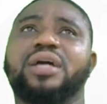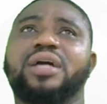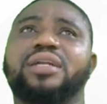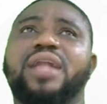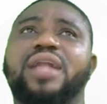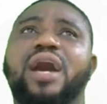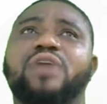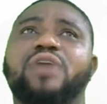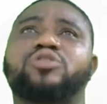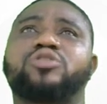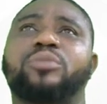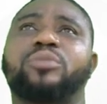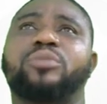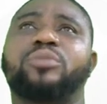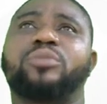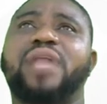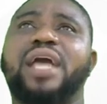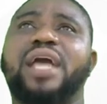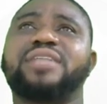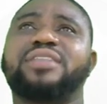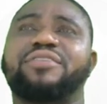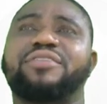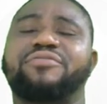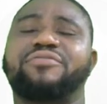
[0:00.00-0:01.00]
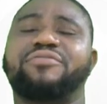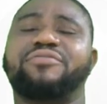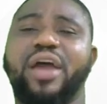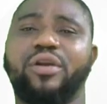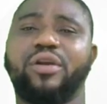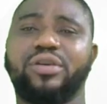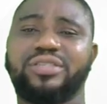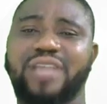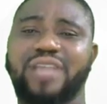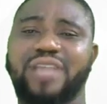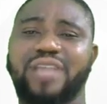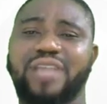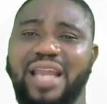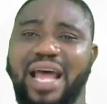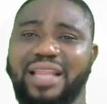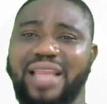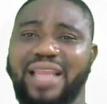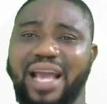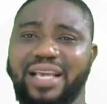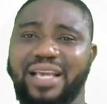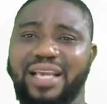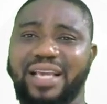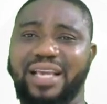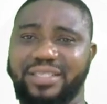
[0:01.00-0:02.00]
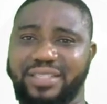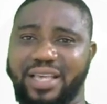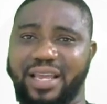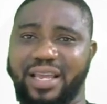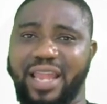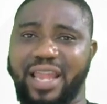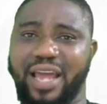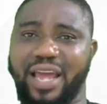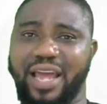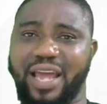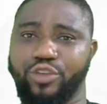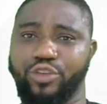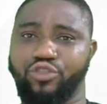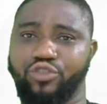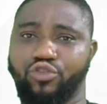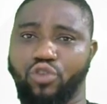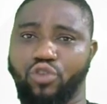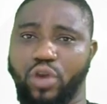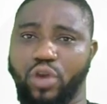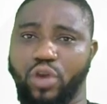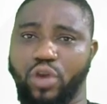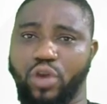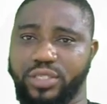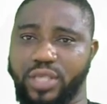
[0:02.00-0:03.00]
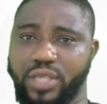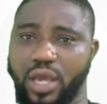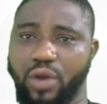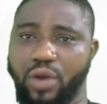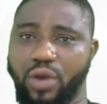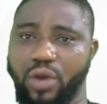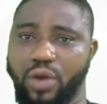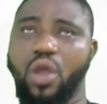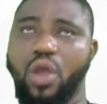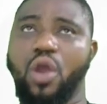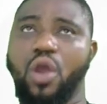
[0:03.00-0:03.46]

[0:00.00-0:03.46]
Now, sometimes a virus can attack a cell and destroy a cell.